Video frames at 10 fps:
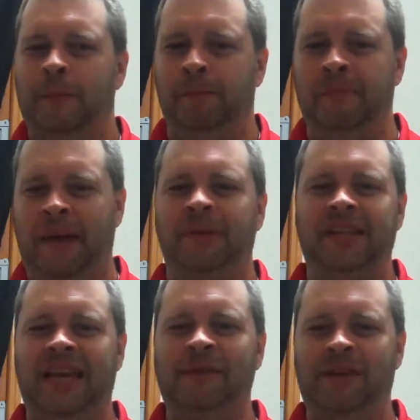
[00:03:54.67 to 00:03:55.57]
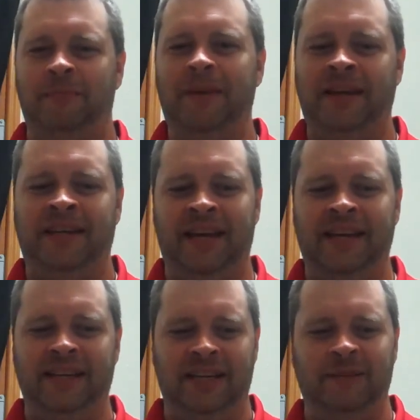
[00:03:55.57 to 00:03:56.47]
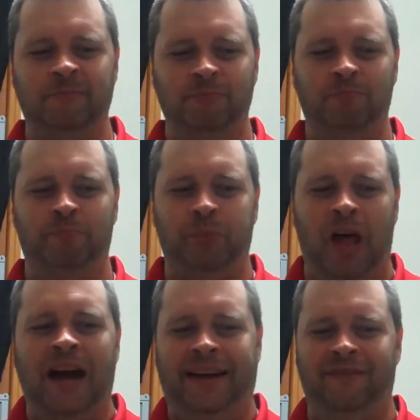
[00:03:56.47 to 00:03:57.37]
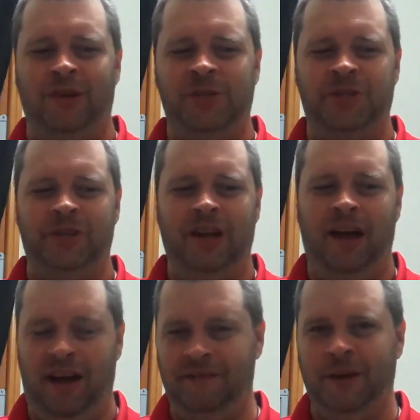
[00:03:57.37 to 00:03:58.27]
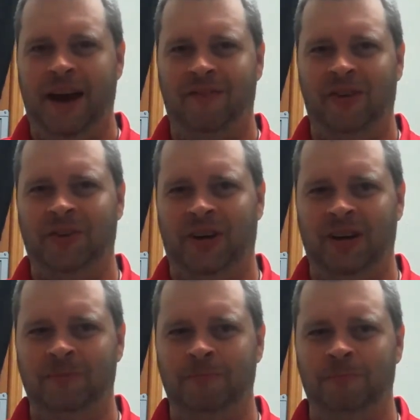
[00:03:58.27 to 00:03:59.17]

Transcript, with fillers: Maybe the game can make a uh, blocky version of your avatar.